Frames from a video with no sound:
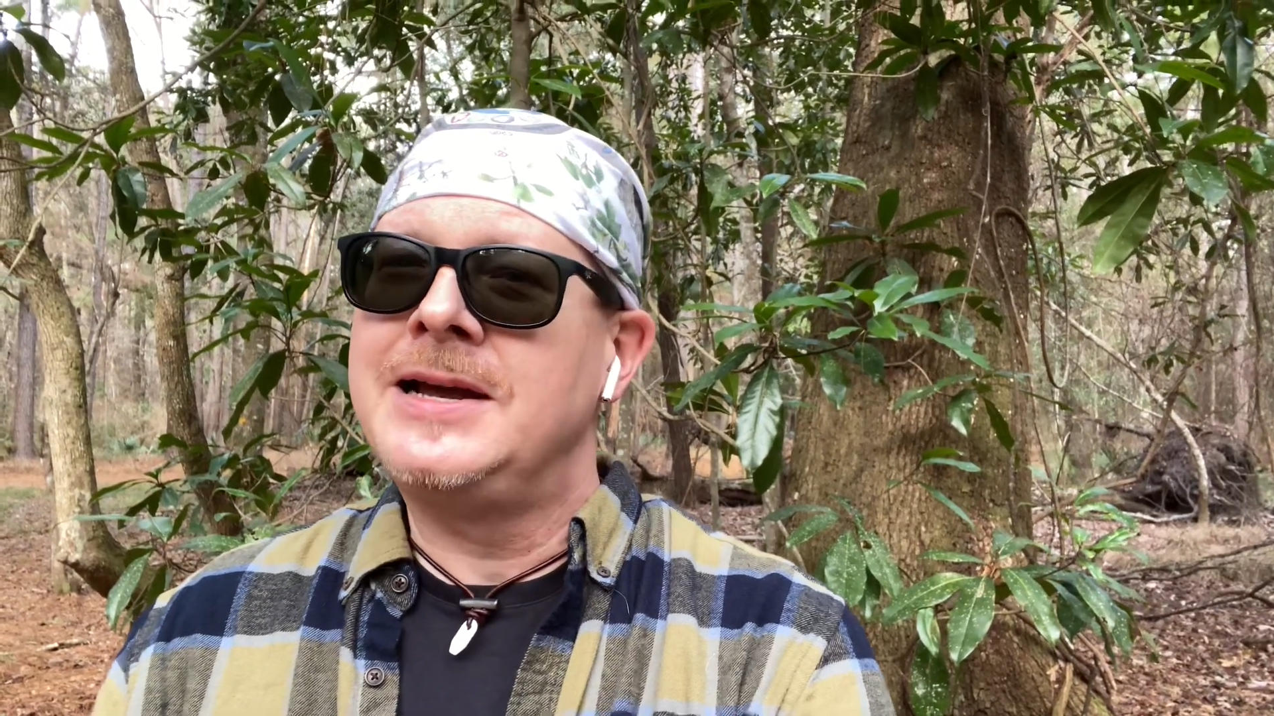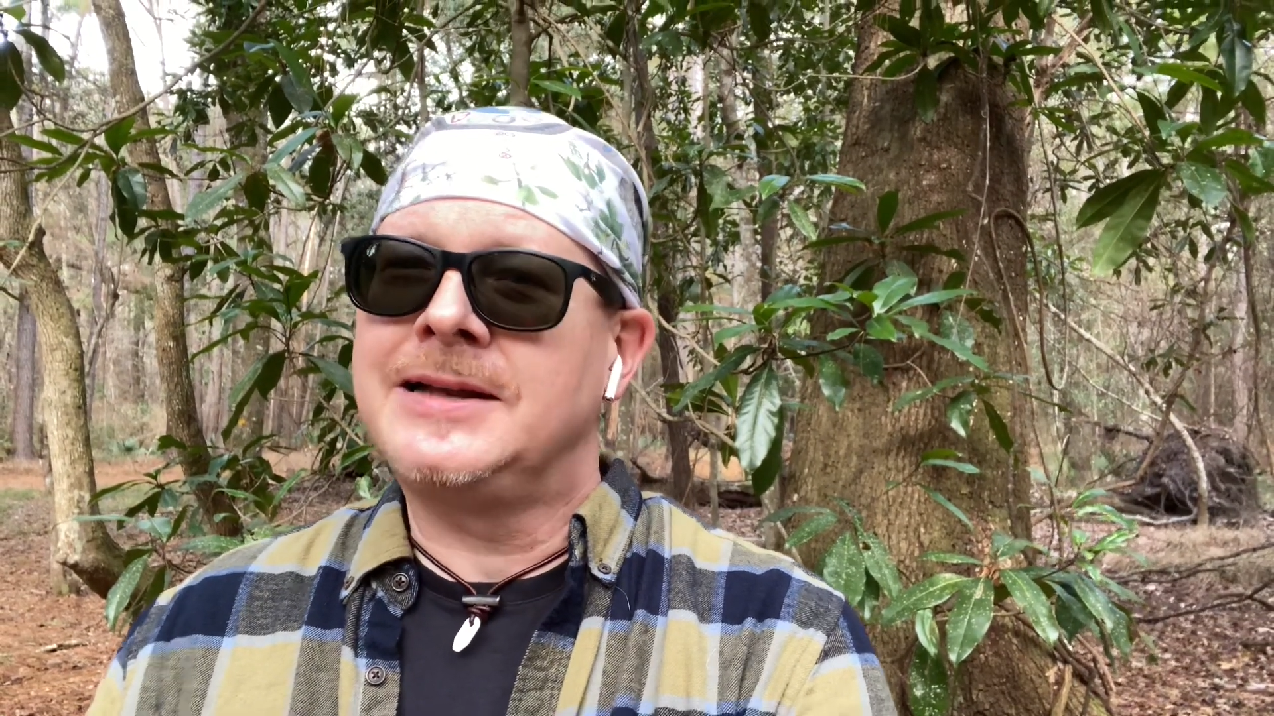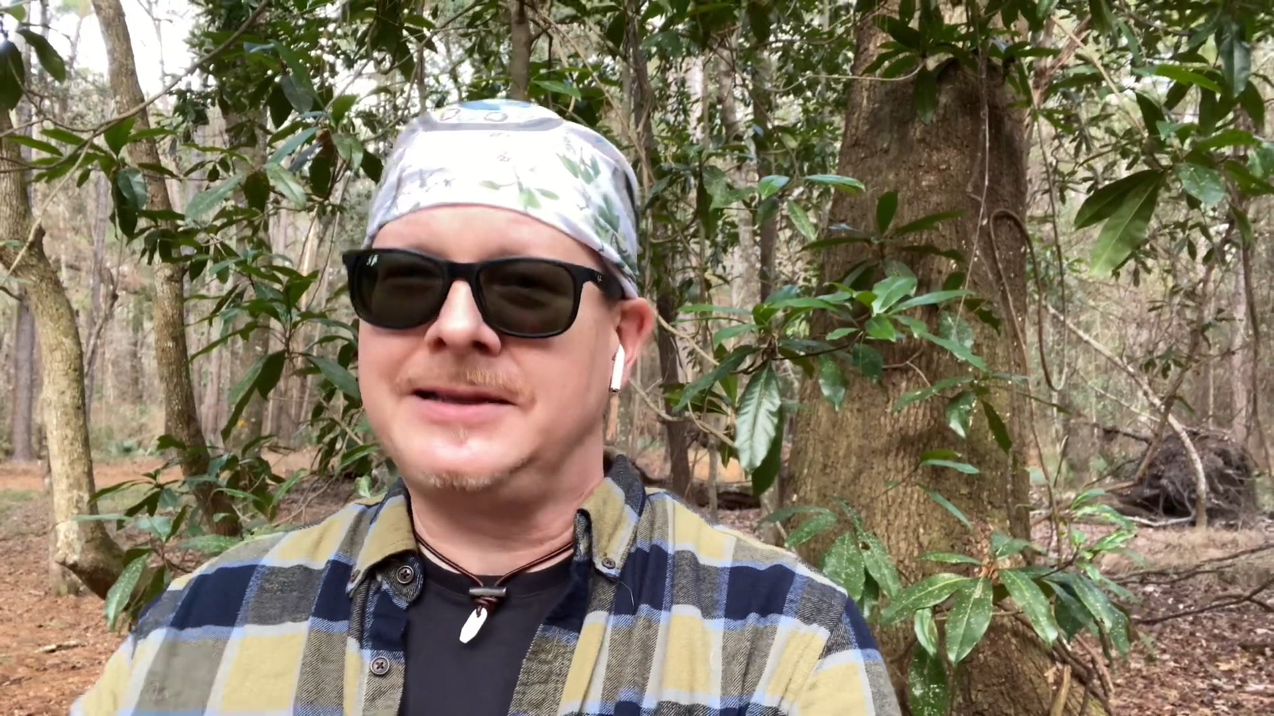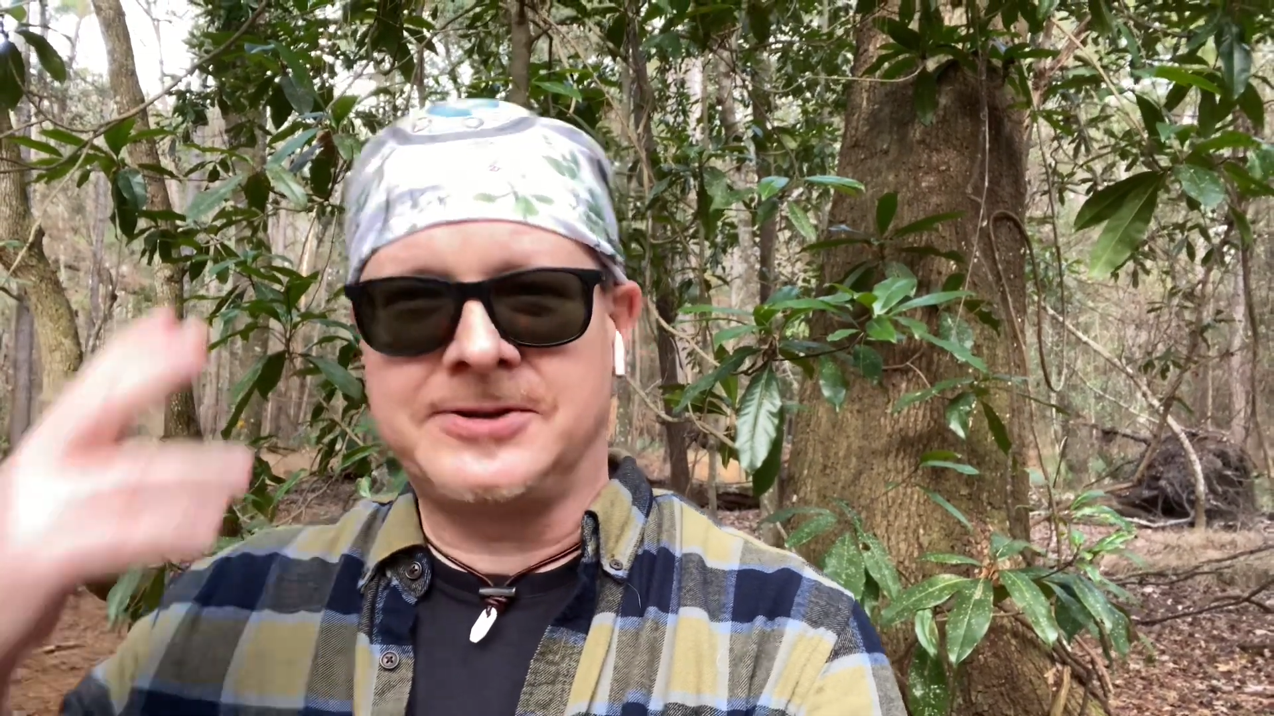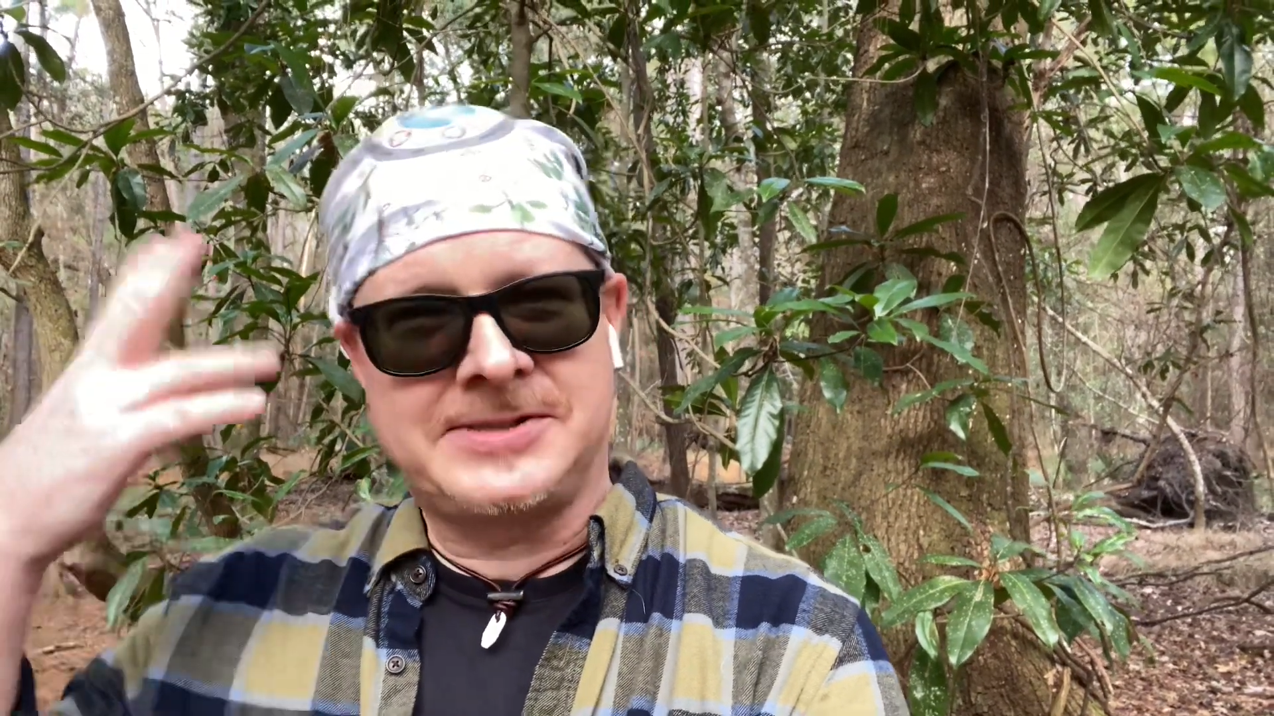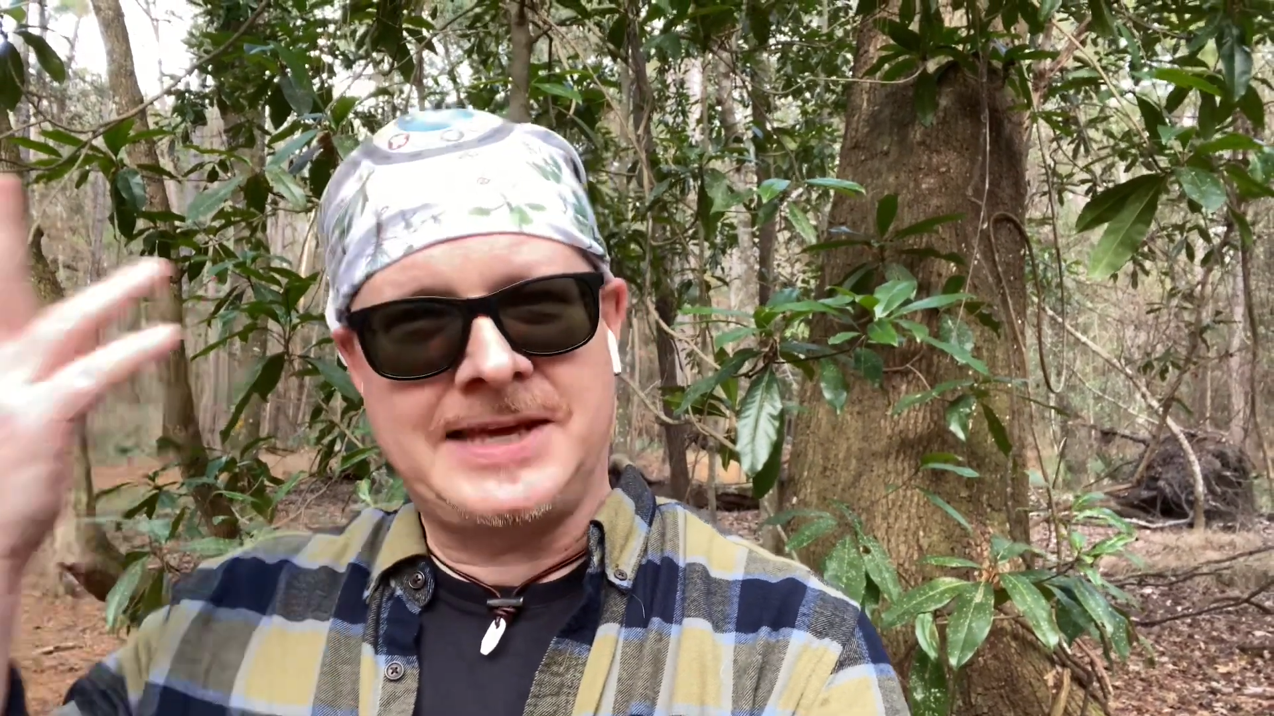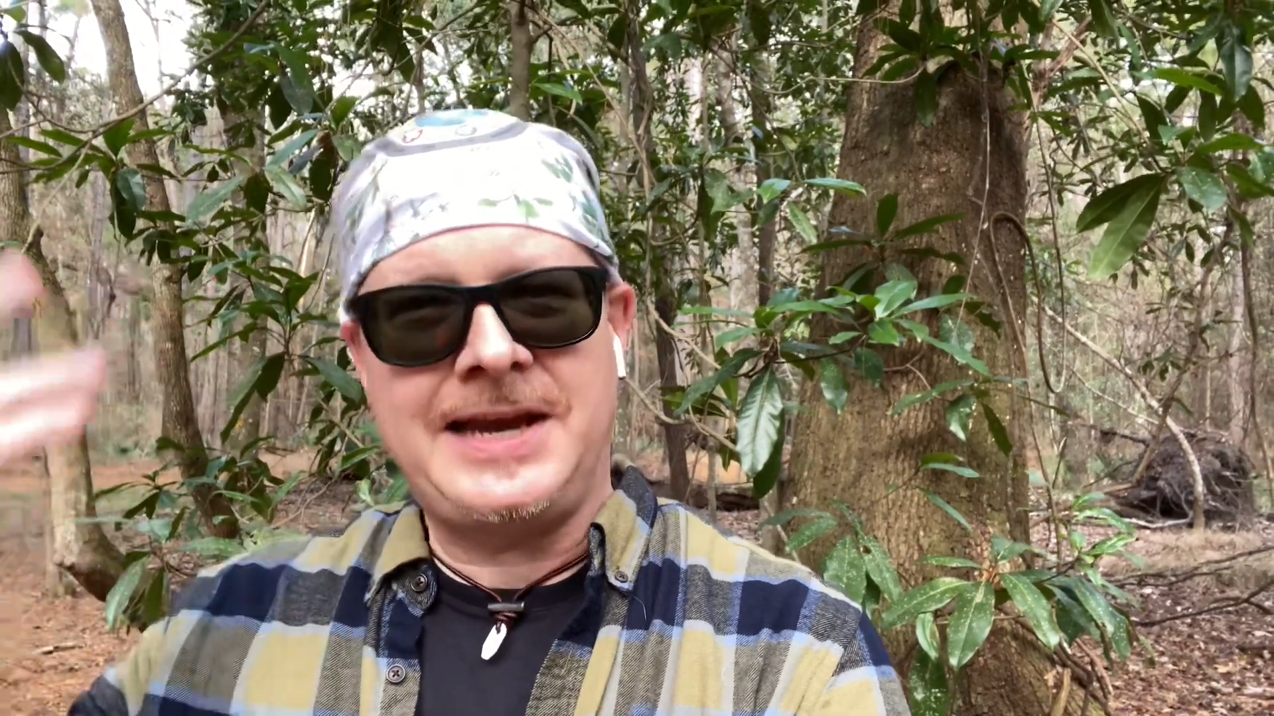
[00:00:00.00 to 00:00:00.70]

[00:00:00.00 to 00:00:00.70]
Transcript: clears the